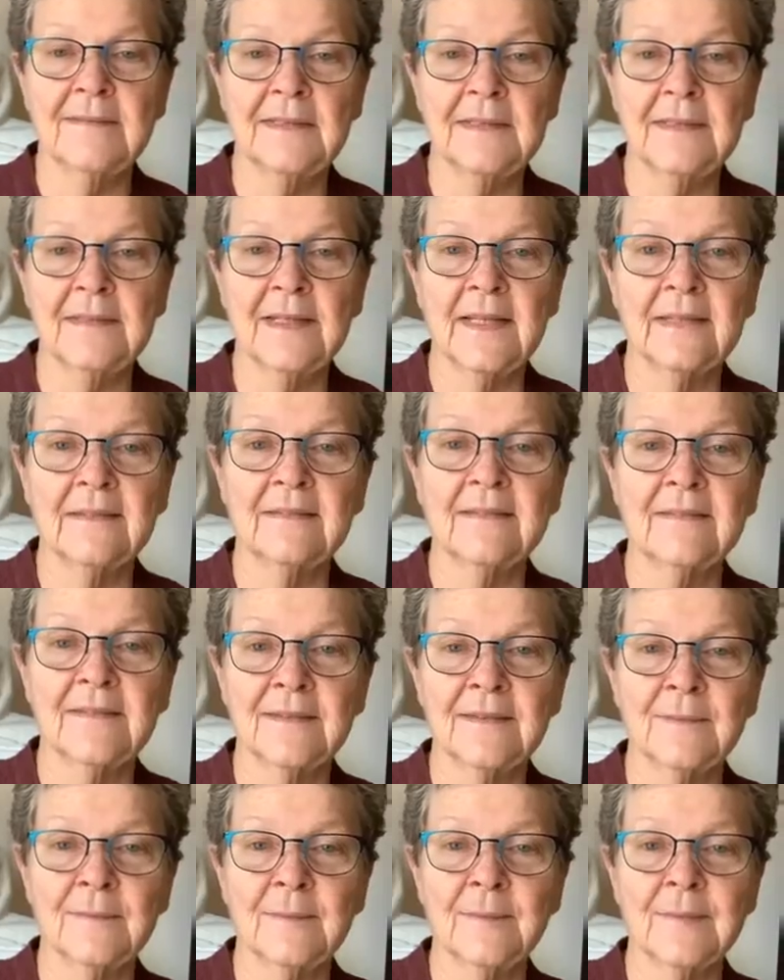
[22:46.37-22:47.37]
and that's
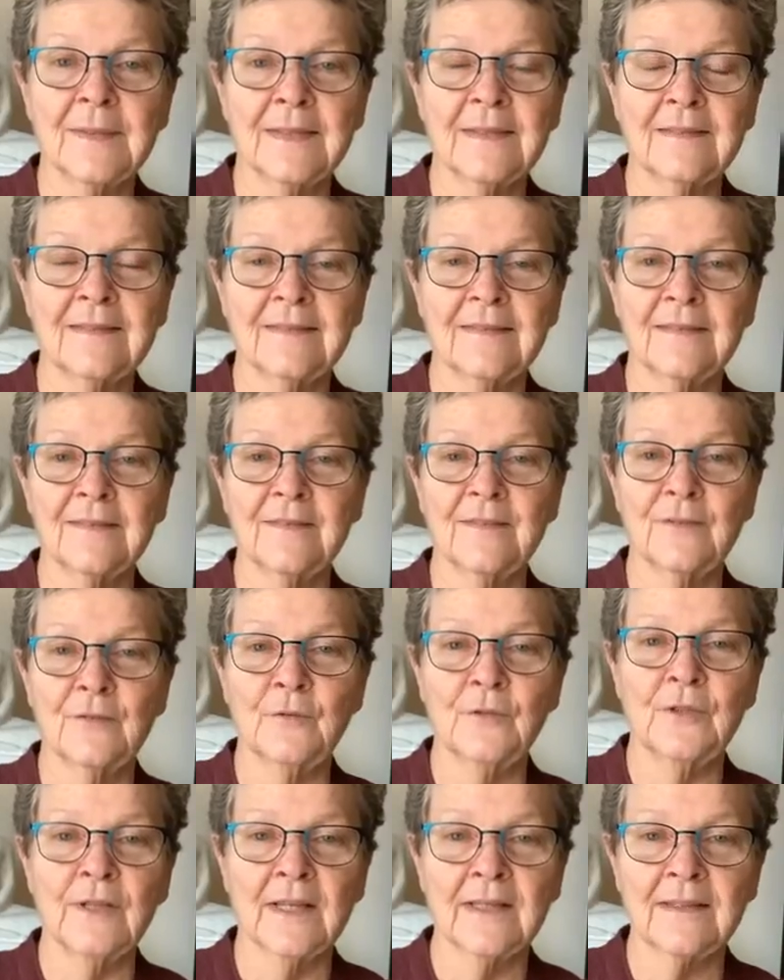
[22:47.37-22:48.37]

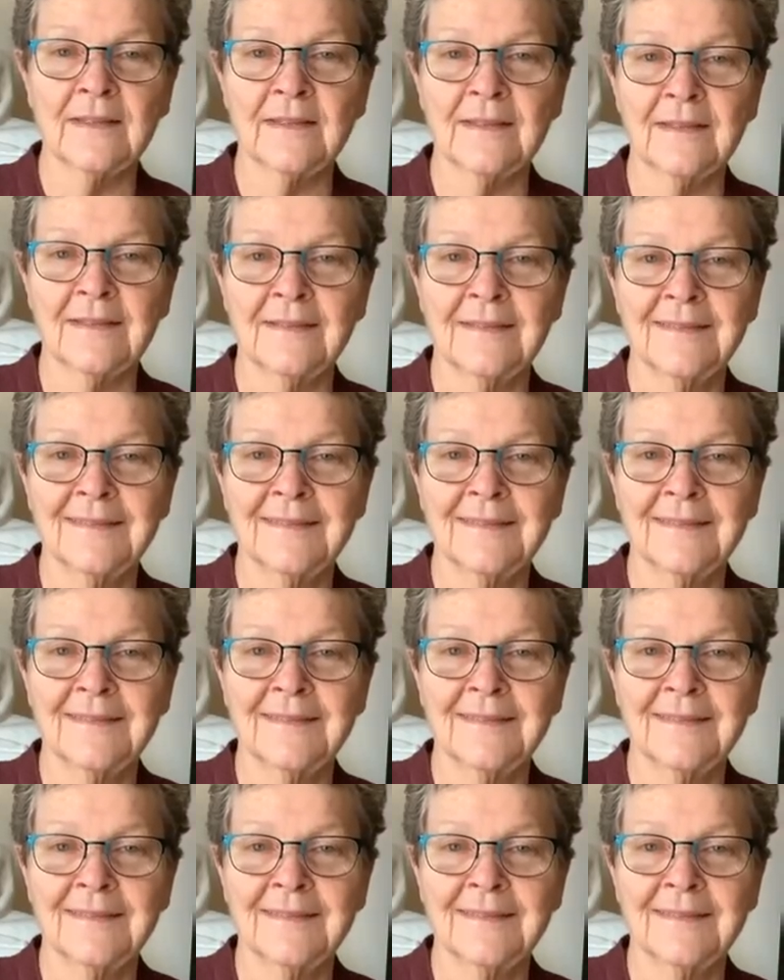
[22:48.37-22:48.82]
sunyata.